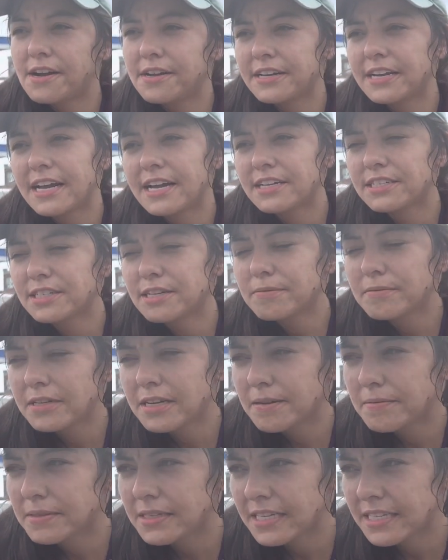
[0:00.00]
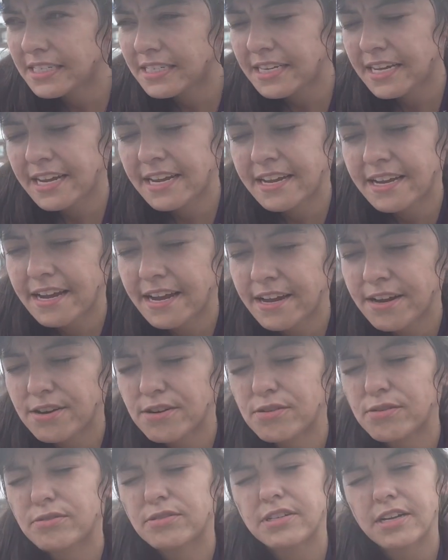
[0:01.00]
Yeah, sometimes I stay at
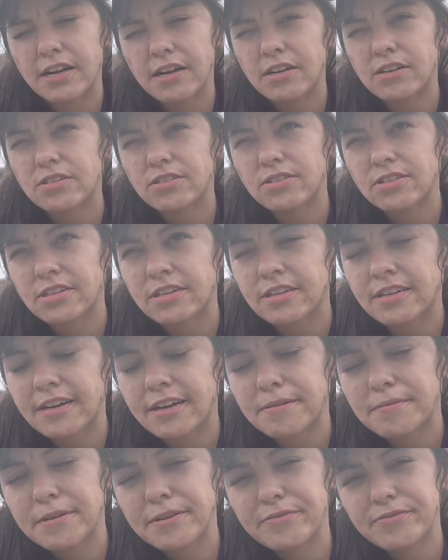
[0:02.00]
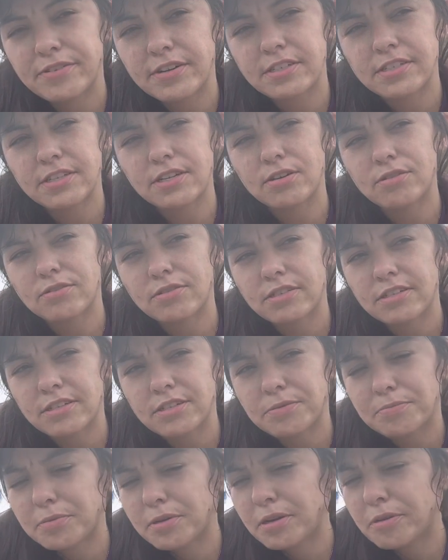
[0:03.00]
hotels or at my friends'
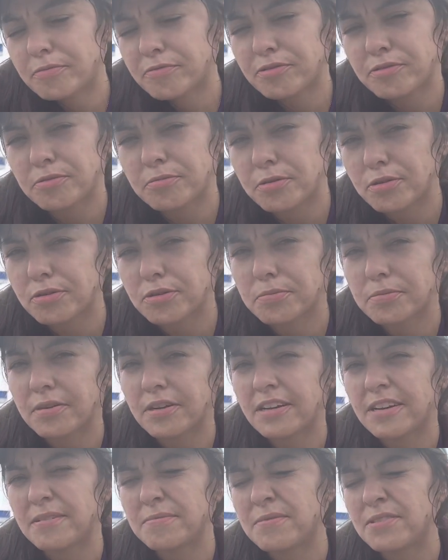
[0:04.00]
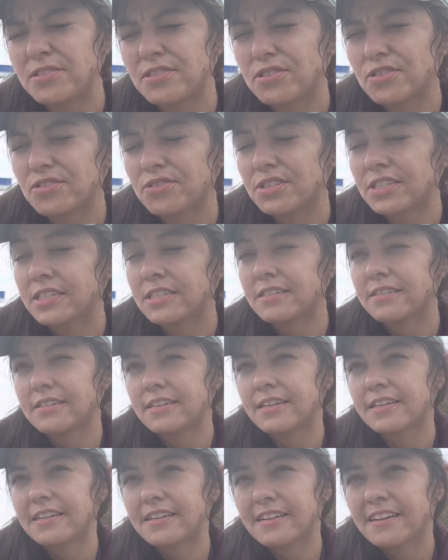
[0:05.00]
houses, but for the most part, I'm on the streets.
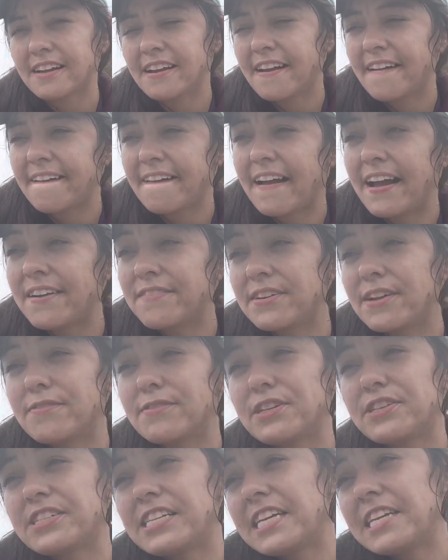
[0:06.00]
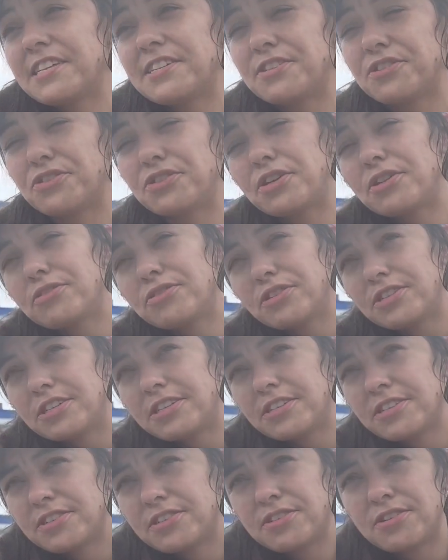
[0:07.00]
Like, okay, so I've never stayed in a shelter,
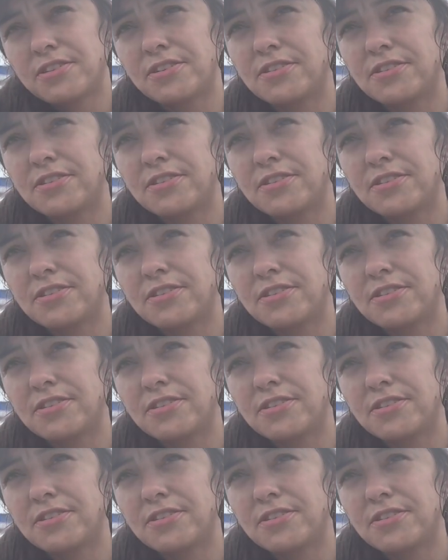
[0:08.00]
so.